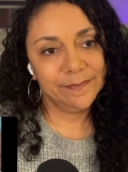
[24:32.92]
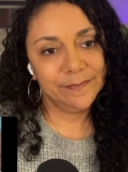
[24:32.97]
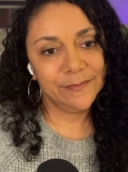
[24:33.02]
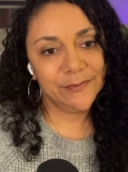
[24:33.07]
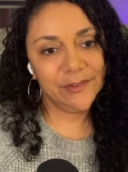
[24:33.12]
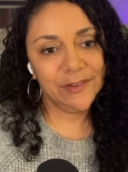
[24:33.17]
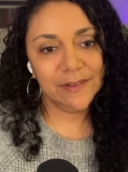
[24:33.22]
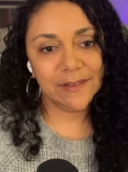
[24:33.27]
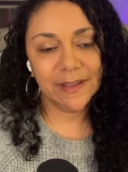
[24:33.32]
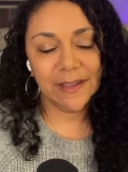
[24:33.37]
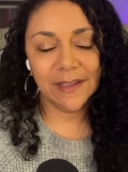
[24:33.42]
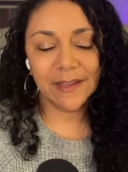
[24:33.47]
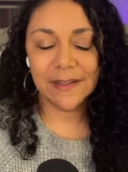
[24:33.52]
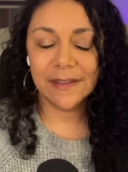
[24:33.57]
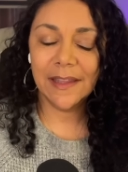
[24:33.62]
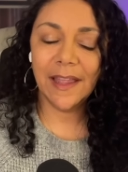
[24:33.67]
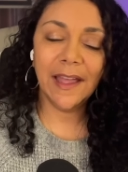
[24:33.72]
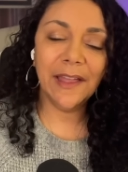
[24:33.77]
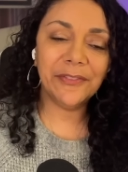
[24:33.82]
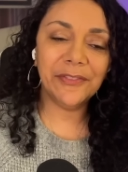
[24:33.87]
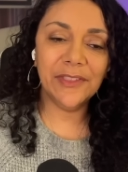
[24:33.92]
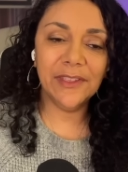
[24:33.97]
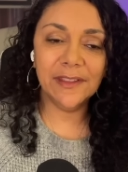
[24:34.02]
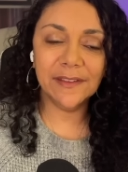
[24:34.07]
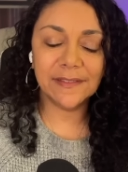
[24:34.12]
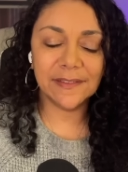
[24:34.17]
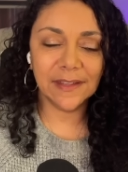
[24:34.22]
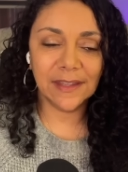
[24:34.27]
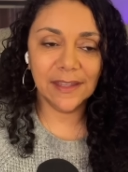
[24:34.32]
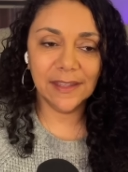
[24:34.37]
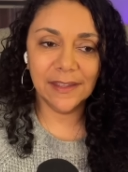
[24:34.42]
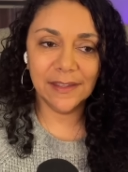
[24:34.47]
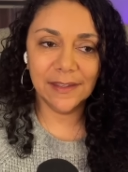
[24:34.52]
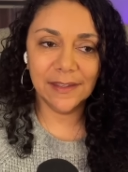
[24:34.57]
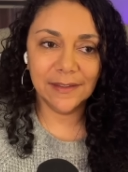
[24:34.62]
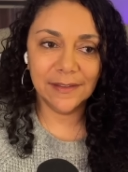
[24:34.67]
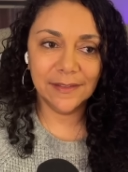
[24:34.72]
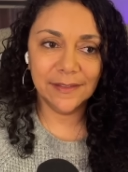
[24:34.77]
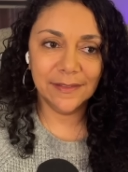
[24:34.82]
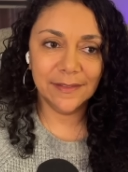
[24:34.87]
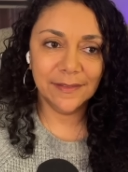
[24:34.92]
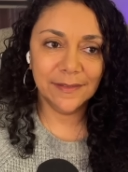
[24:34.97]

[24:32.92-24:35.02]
She's like, not this again.